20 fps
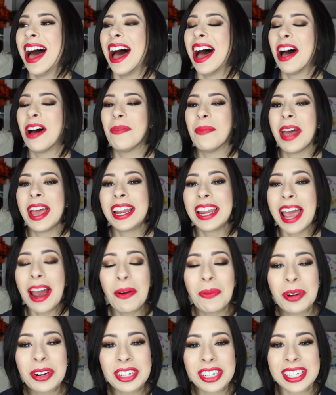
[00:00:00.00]
Um, and
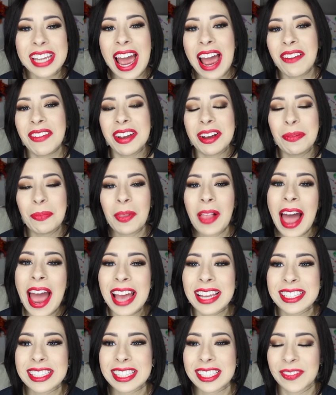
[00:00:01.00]
yeah, we're just having a
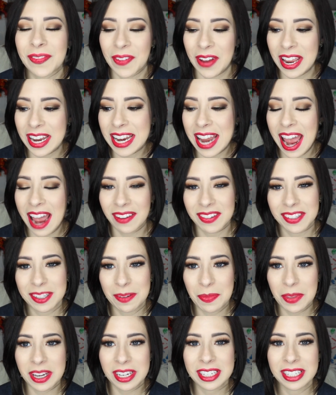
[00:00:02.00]
blast. It's fun to have
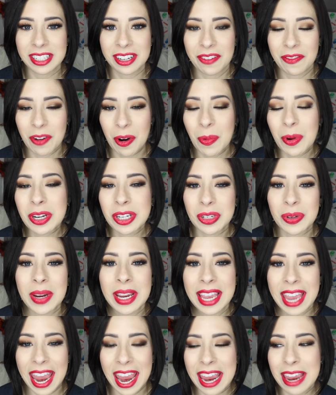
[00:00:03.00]
something to look forward to,
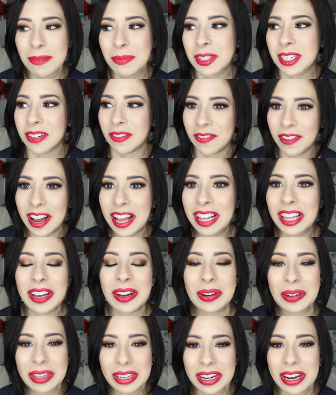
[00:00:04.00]
a games to
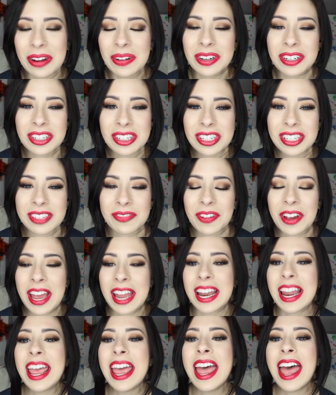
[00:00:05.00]
follow, you know, it's just
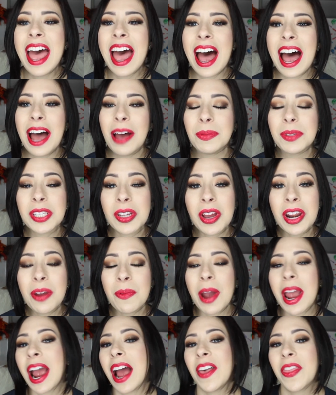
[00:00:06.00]
fun. Um, so
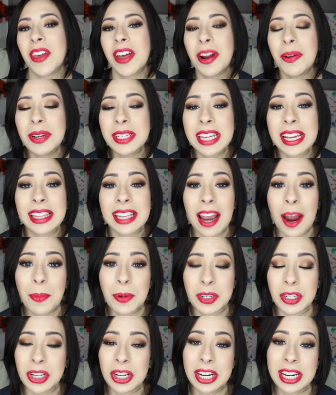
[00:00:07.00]
anyway, I thought I would take the
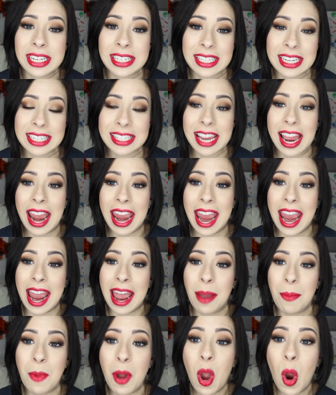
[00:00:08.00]
opportunity since I
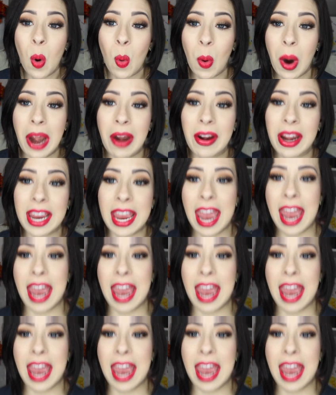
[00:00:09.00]
am wearing